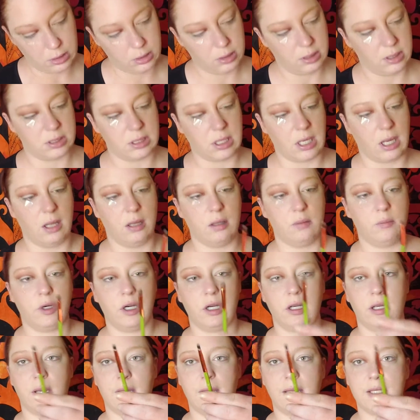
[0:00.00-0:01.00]
this
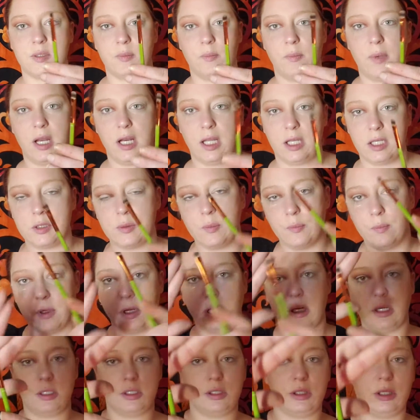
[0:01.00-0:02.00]
Alamar Cosmetics
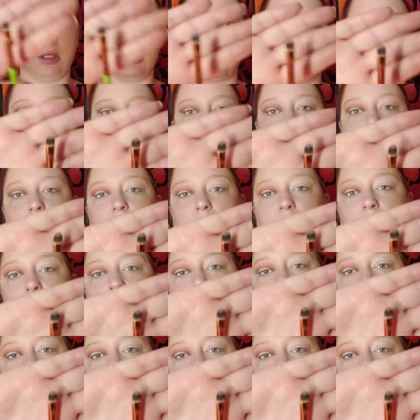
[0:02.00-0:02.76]
brush. It's just